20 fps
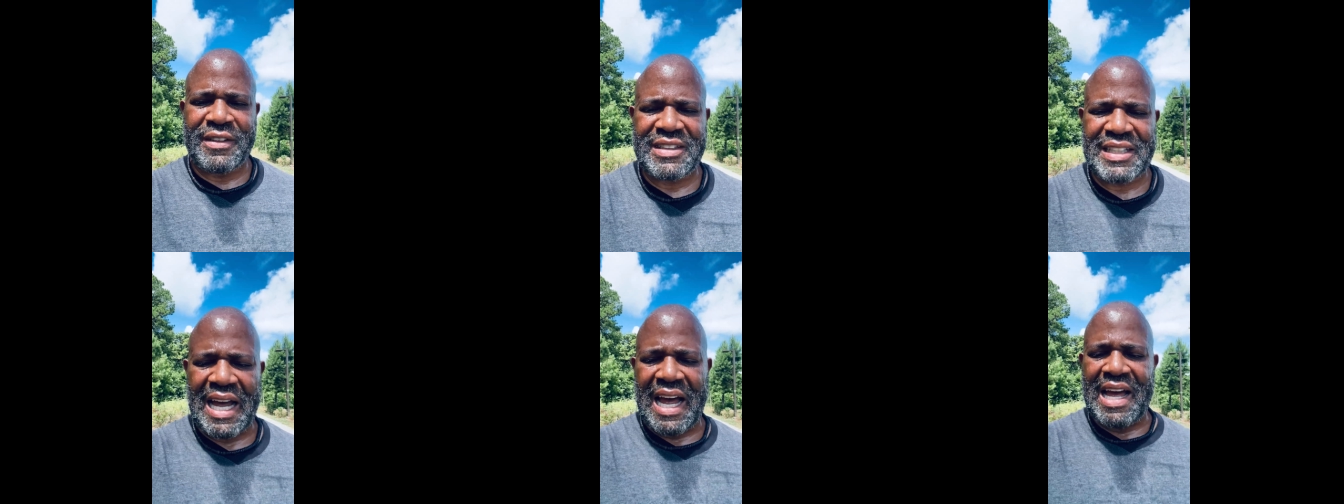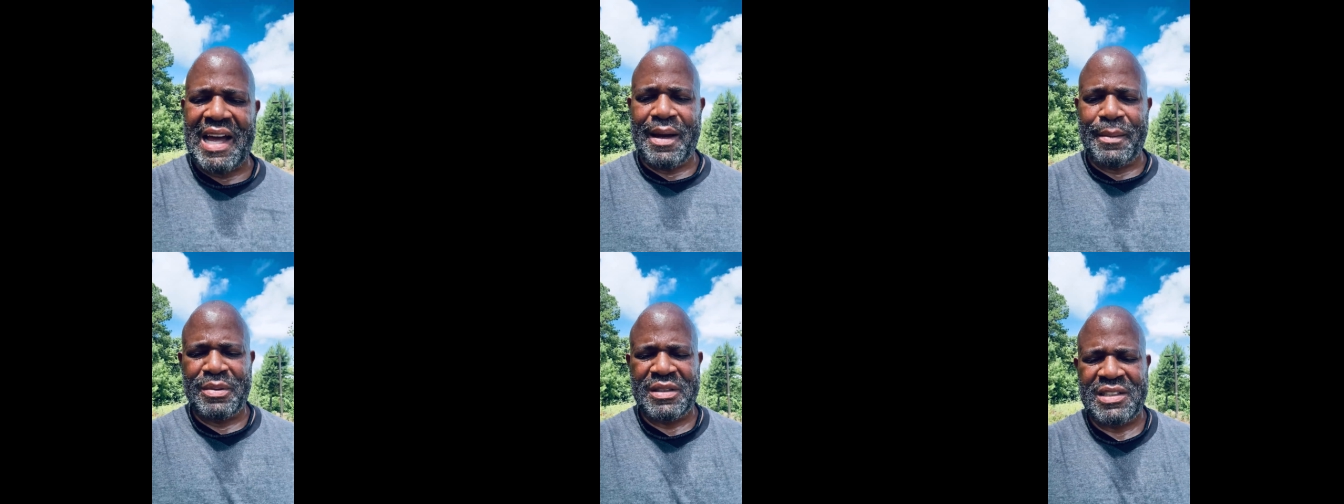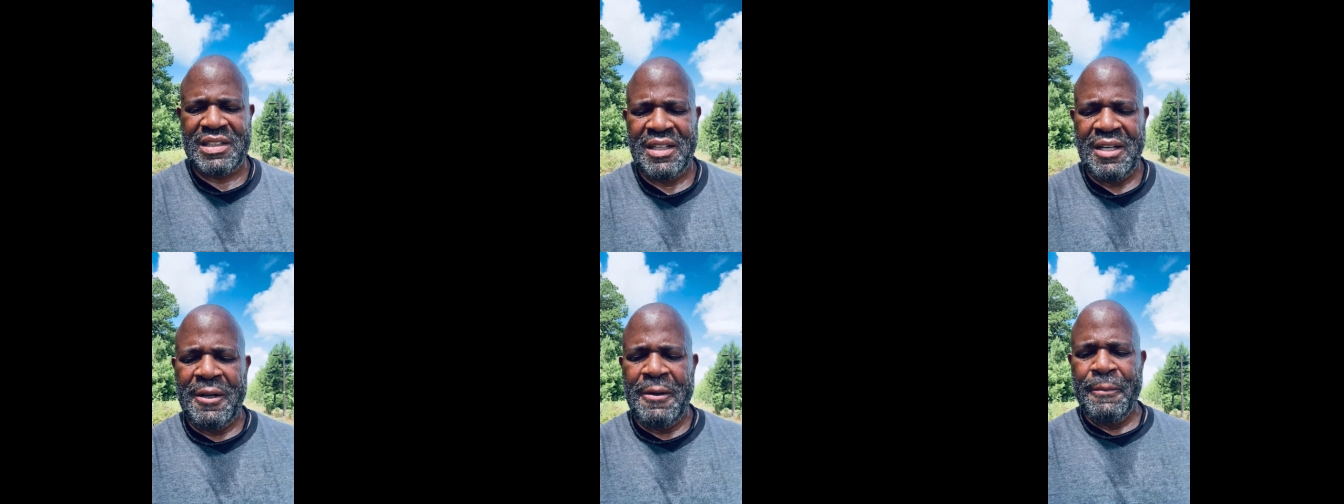
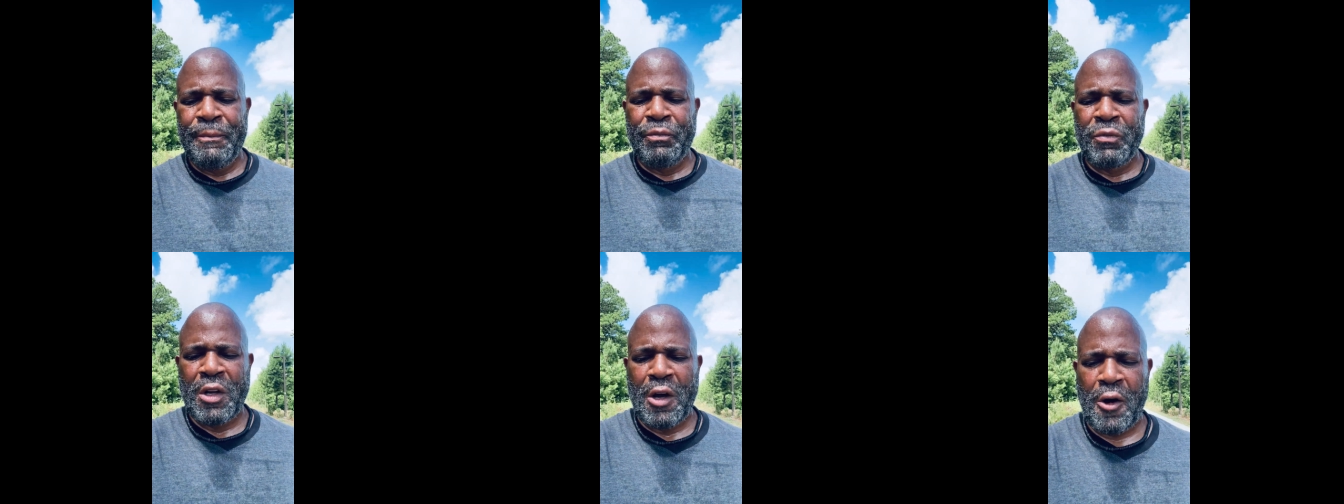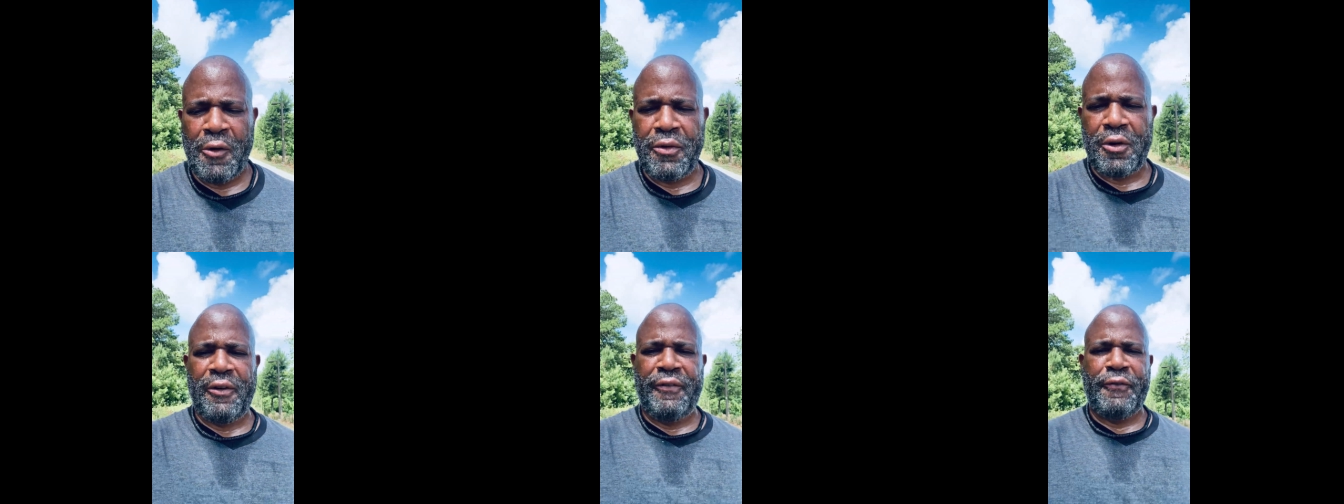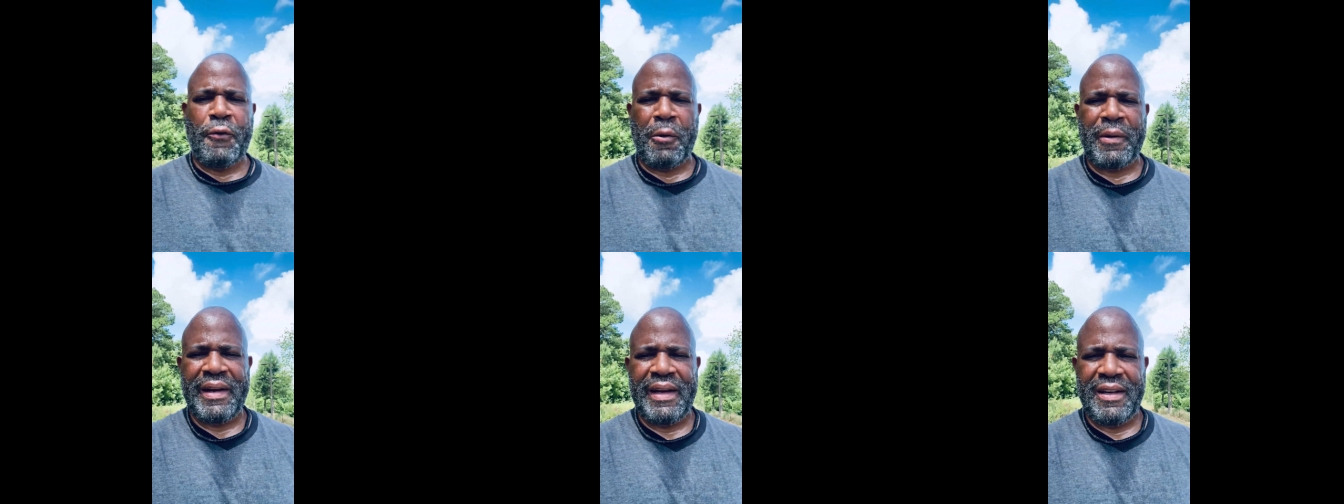times over a
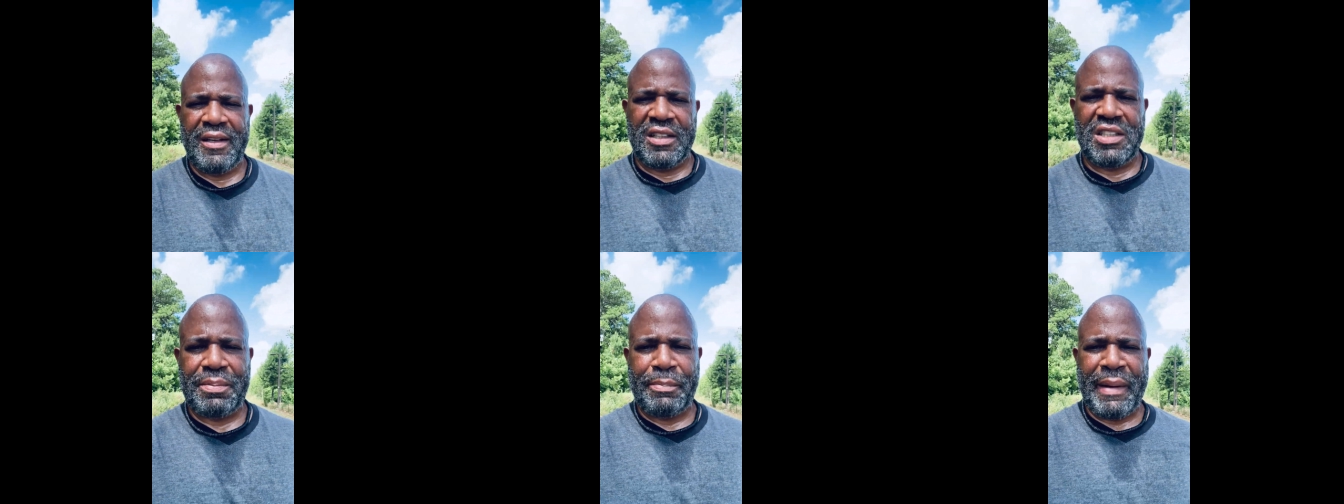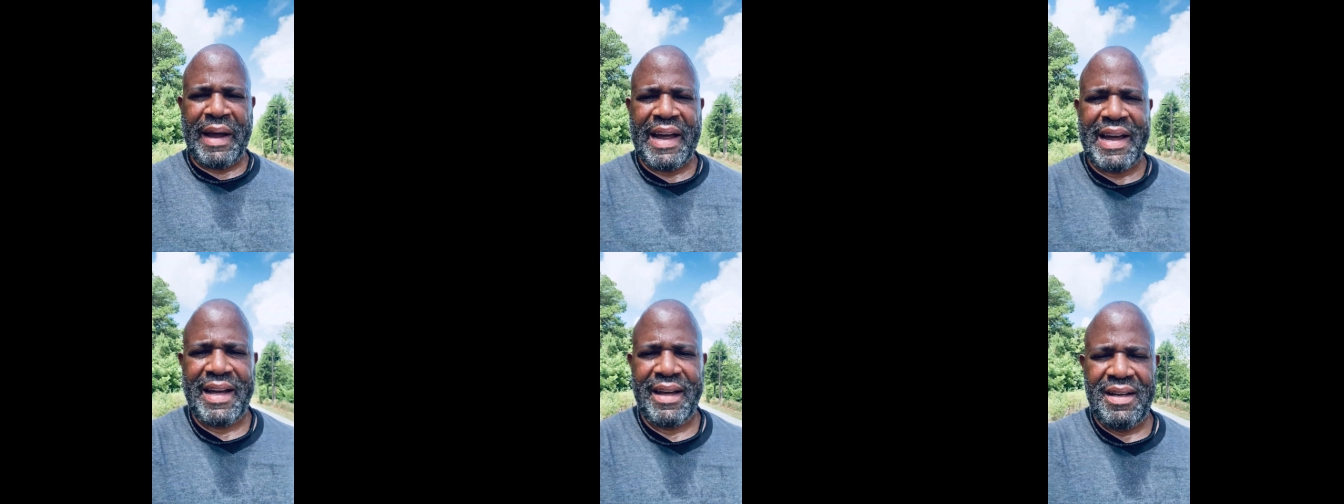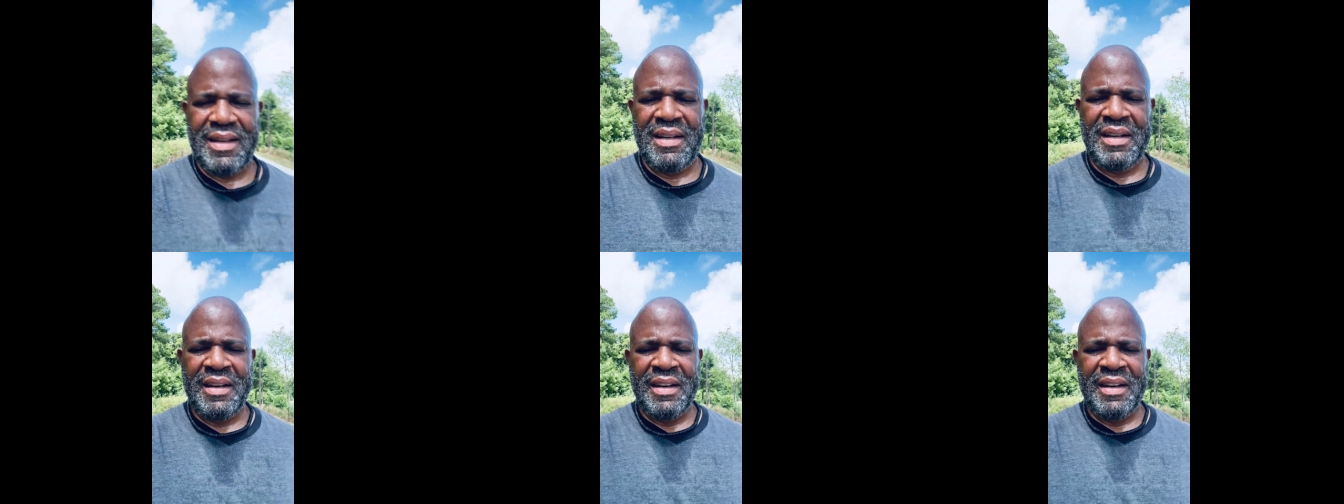40 year span